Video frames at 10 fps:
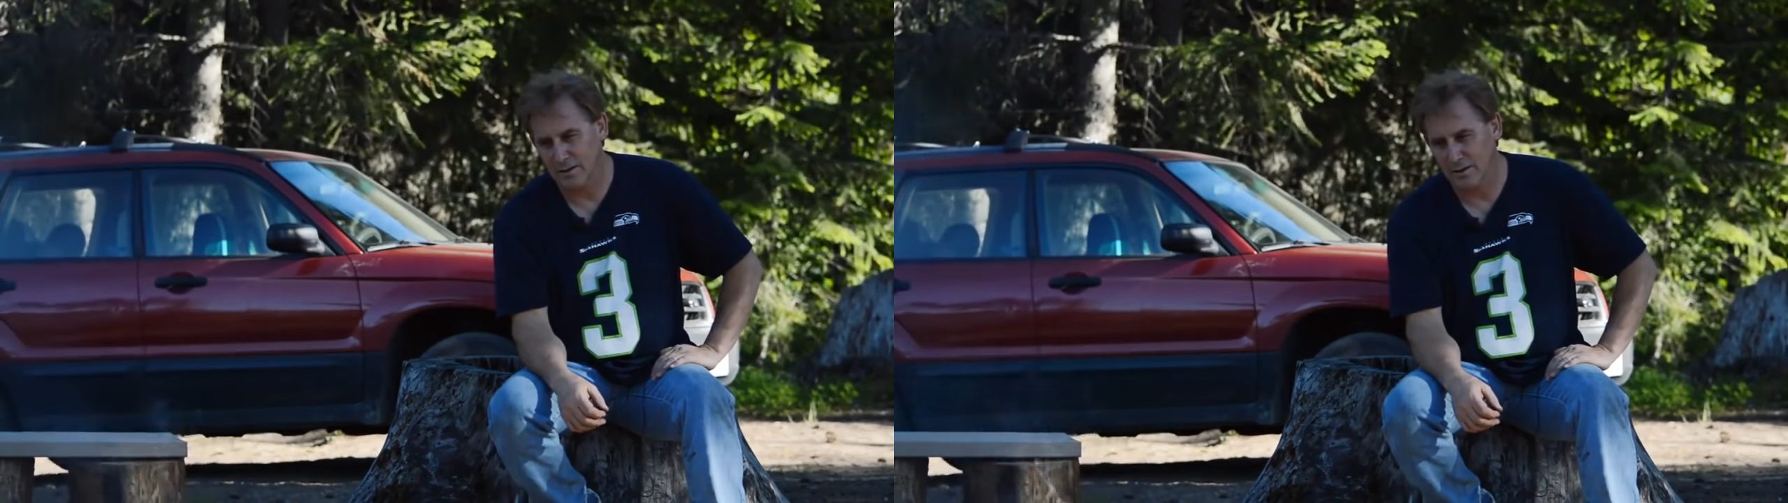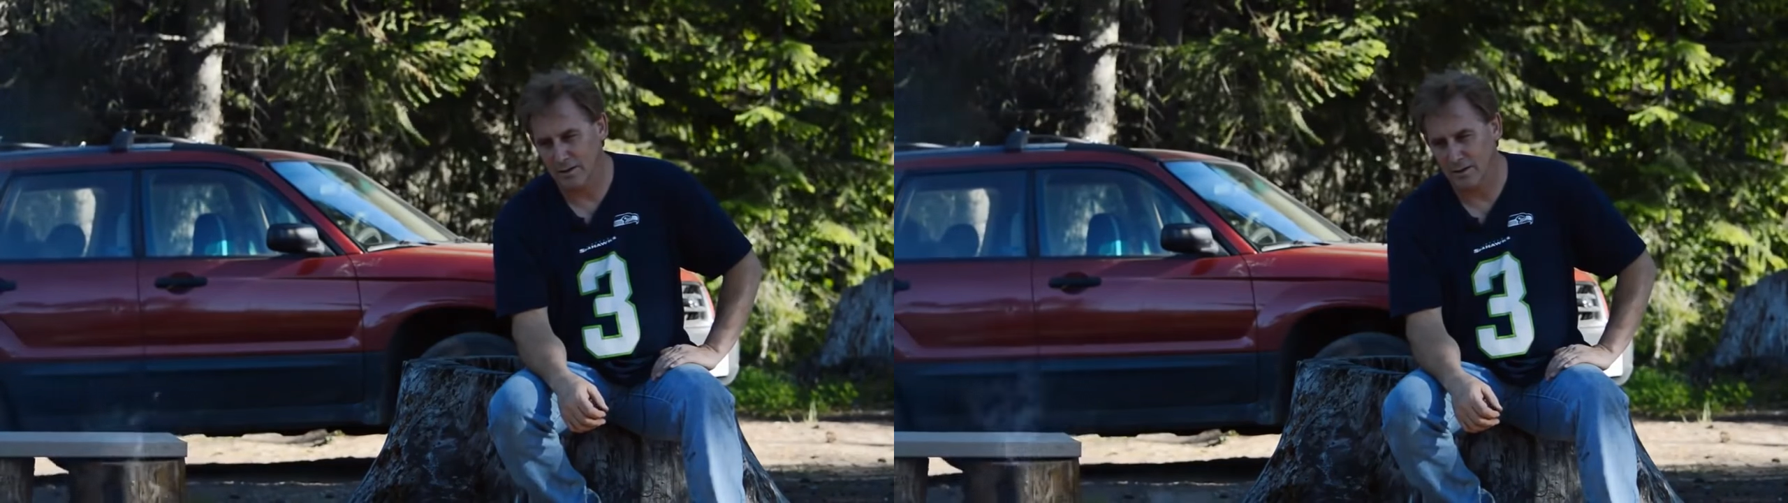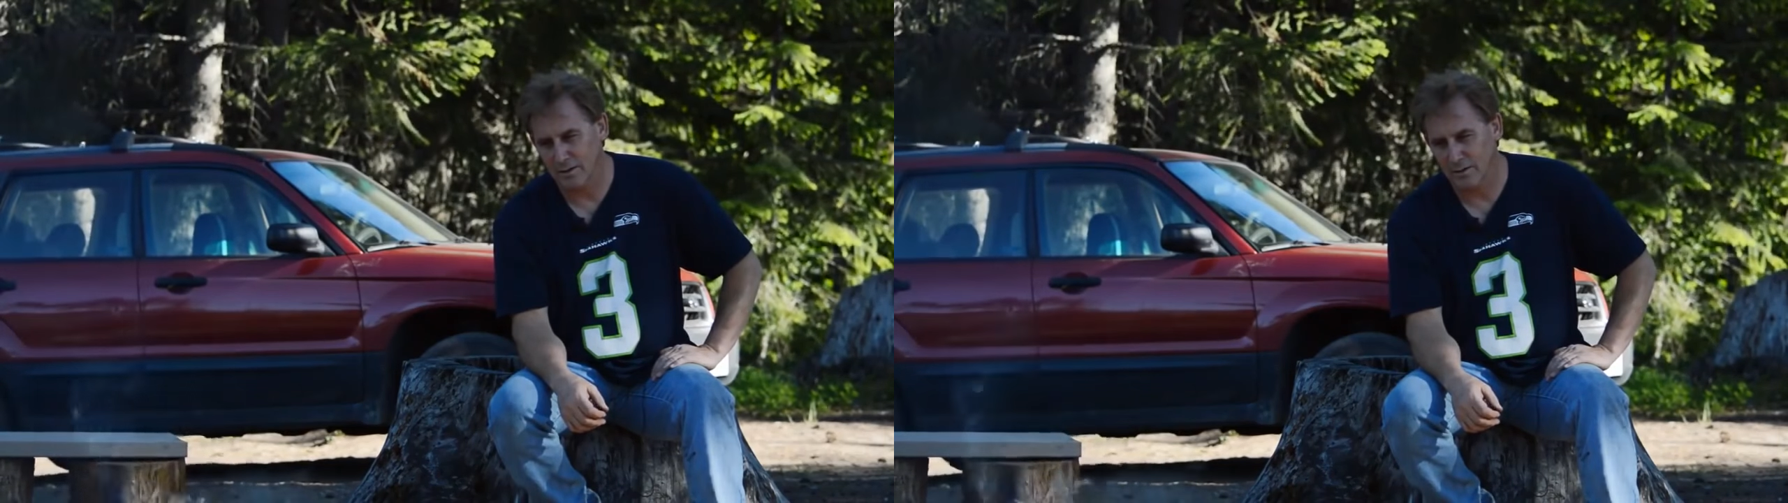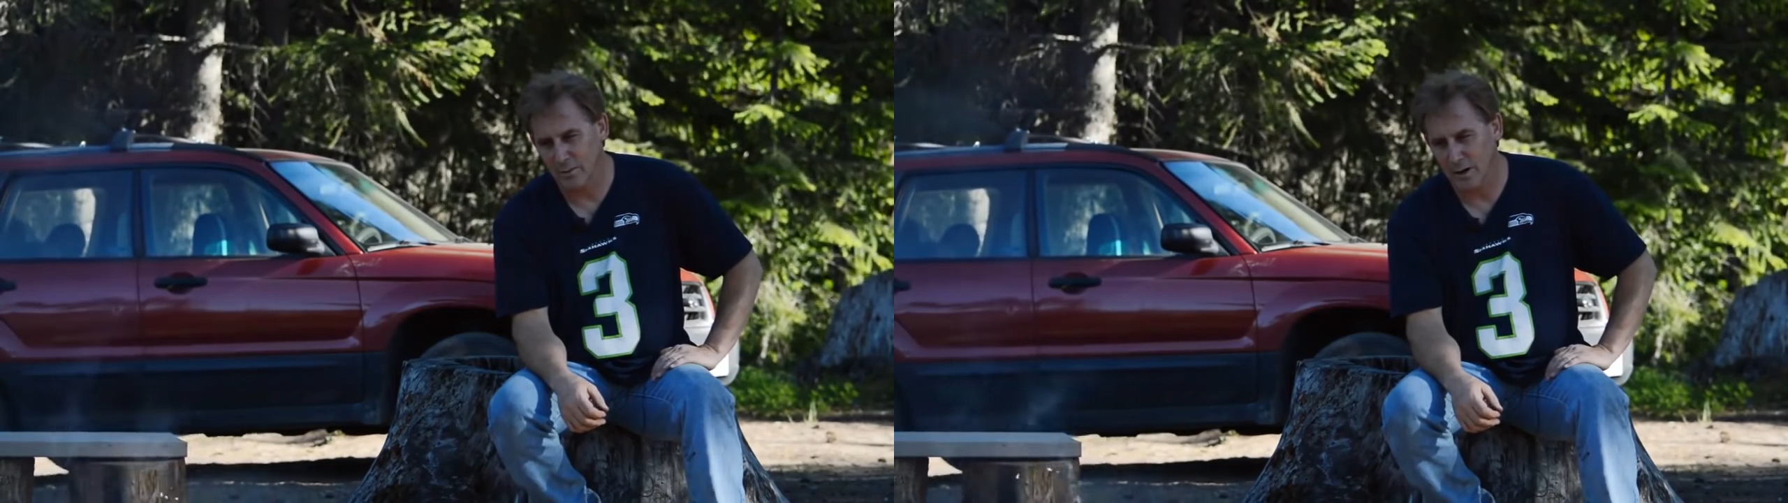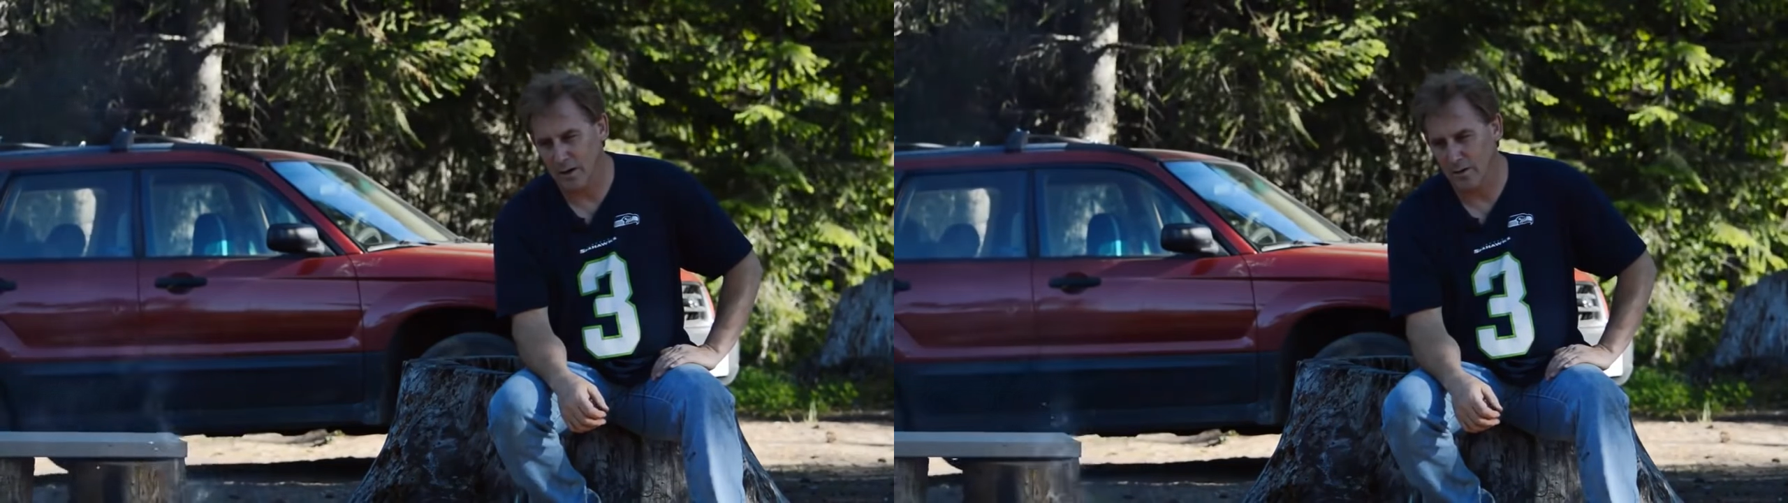
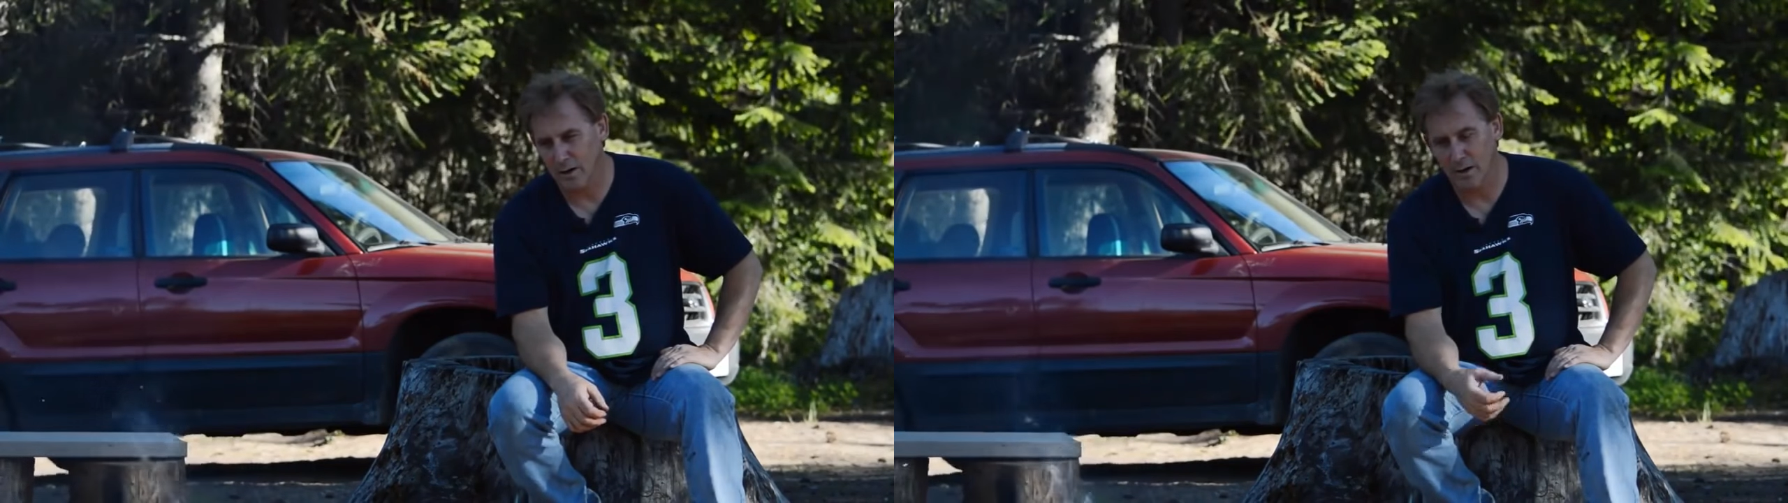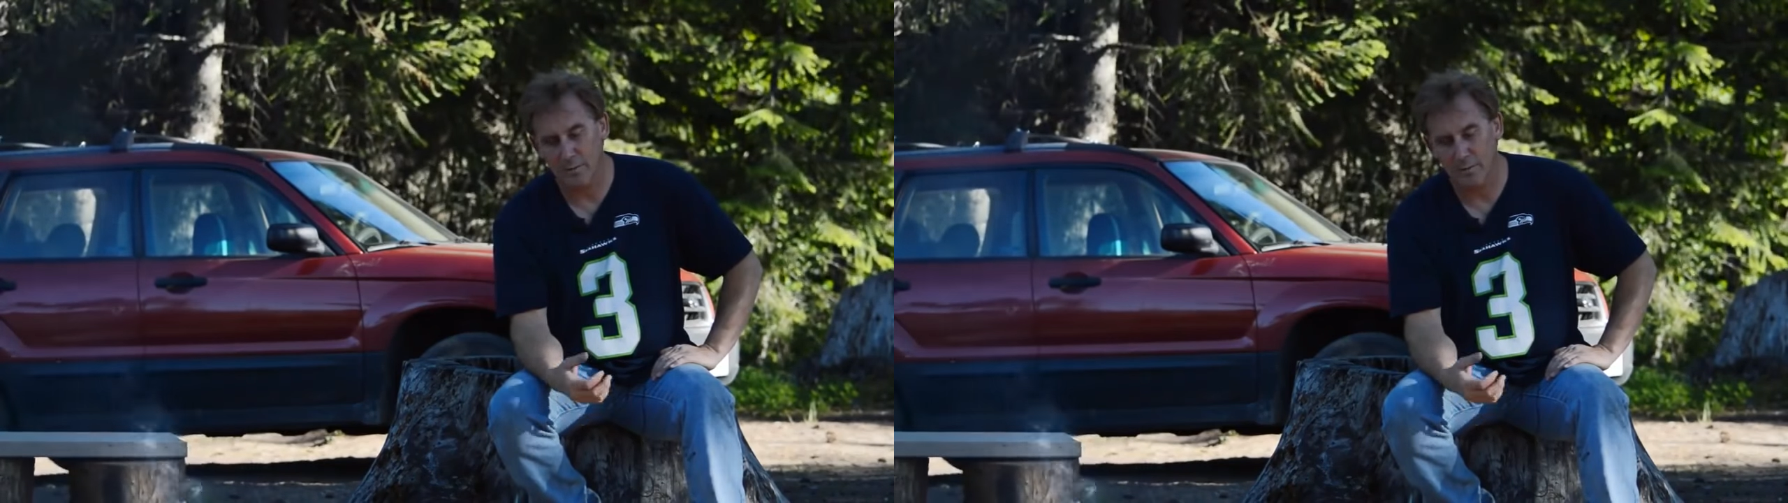wow, I